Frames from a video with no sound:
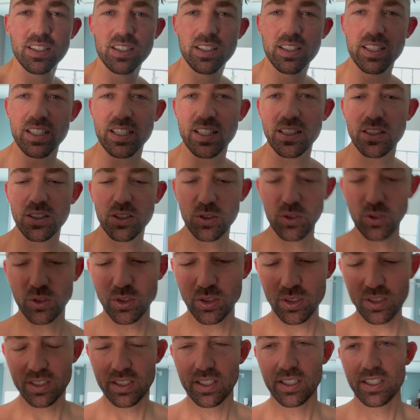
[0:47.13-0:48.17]
like a little,
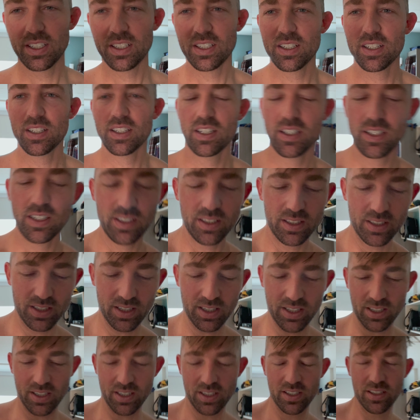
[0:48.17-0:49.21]

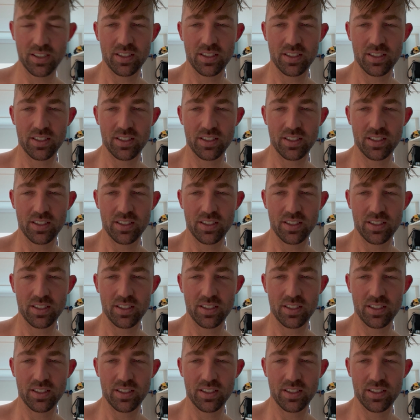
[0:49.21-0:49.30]
uh,